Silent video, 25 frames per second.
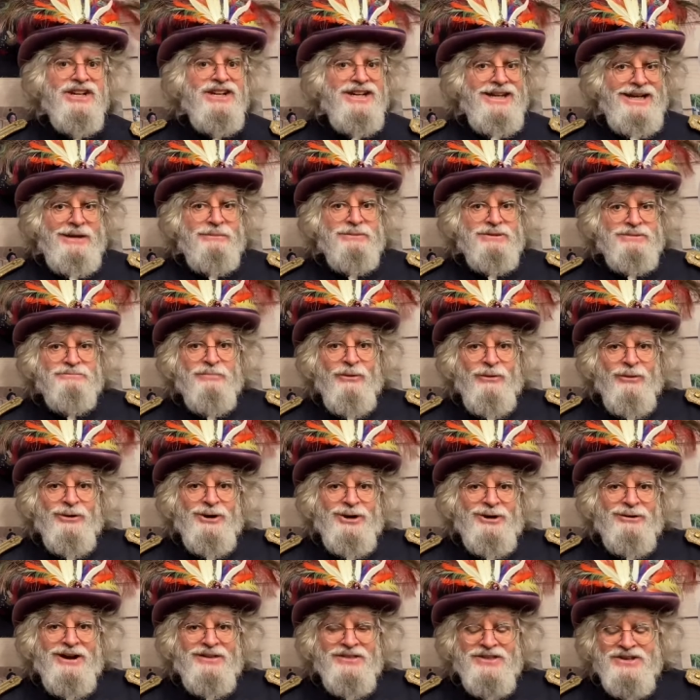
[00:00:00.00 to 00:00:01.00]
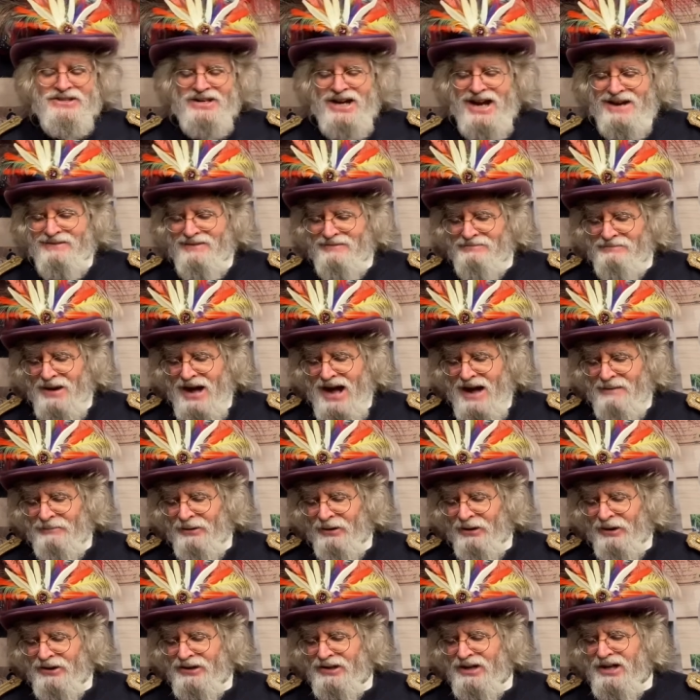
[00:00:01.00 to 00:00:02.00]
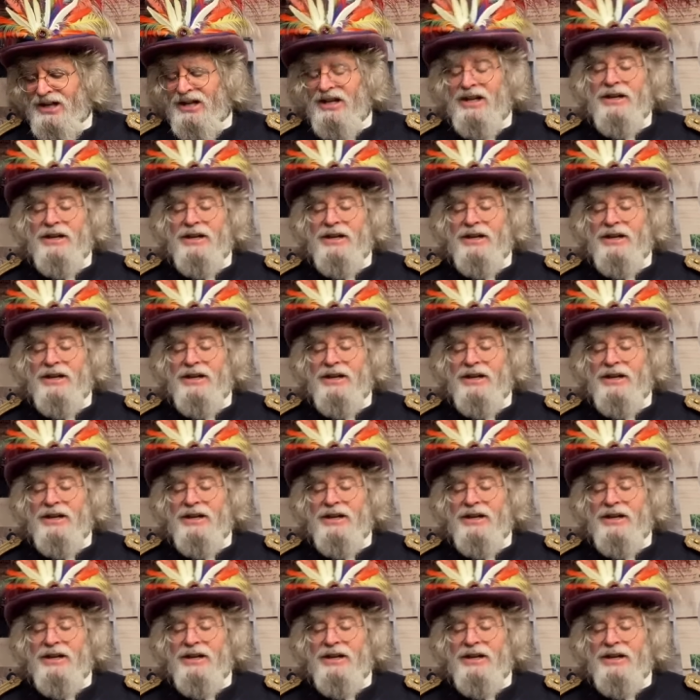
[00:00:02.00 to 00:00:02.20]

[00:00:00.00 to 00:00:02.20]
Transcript: He was born around the time of pop art.